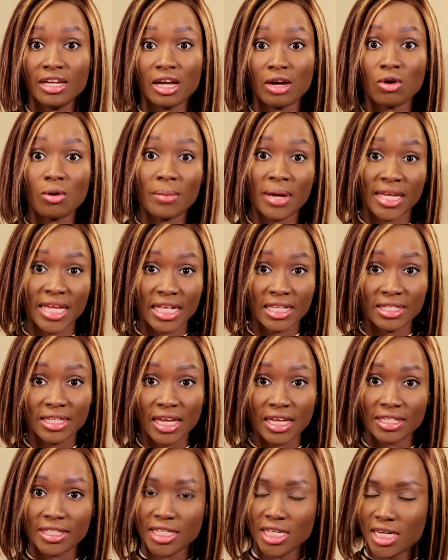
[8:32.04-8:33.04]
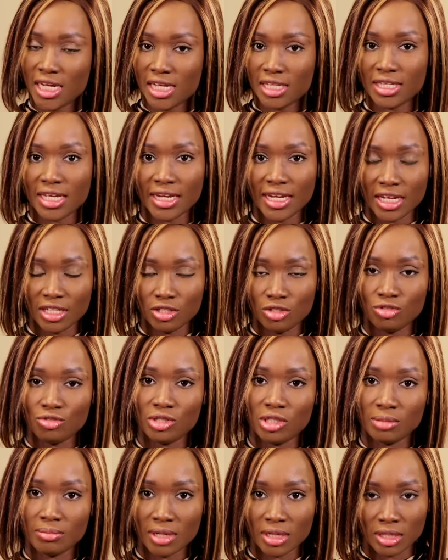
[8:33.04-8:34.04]
they can come and get tested and start getting
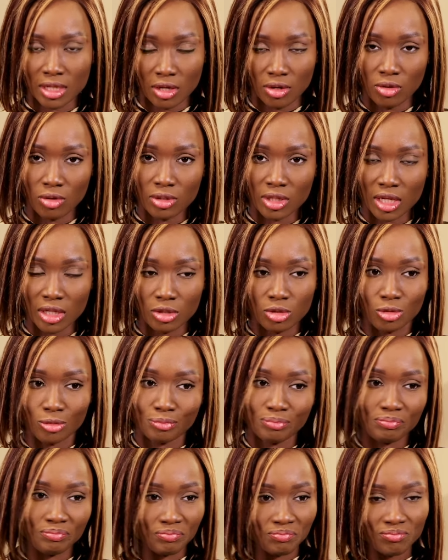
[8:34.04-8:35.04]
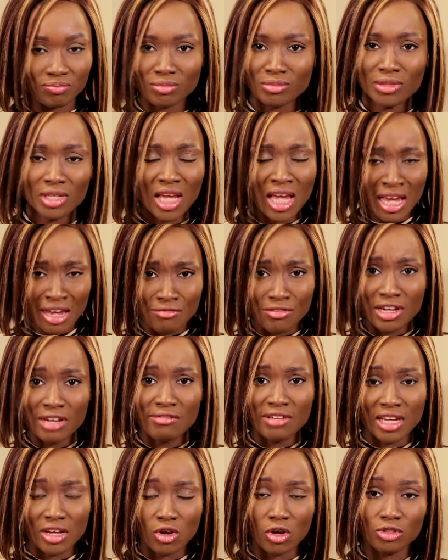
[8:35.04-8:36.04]
treatment and all that. So if you
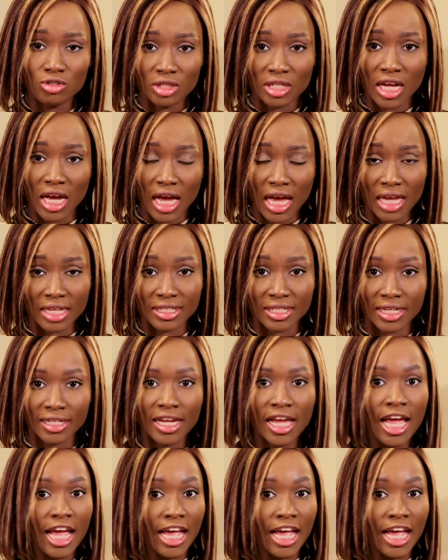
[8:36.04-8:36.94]
live in a country that has that,